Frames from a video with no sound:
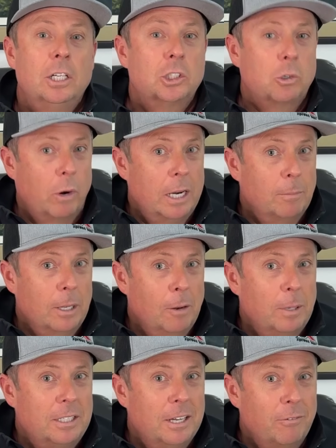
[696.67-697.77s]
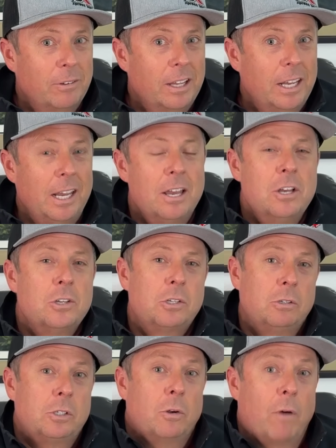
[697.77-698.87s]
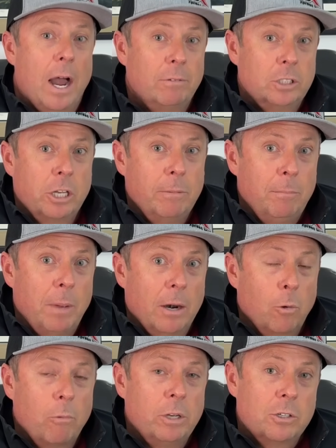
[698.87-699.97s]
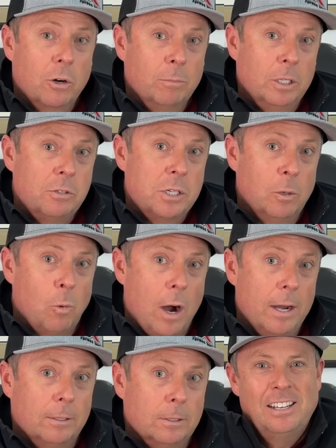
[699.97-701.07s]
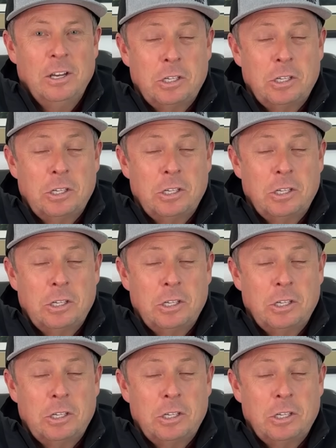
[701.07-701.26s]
train them a little bit differently so the survival is going to be better when we turn them loose in the wild.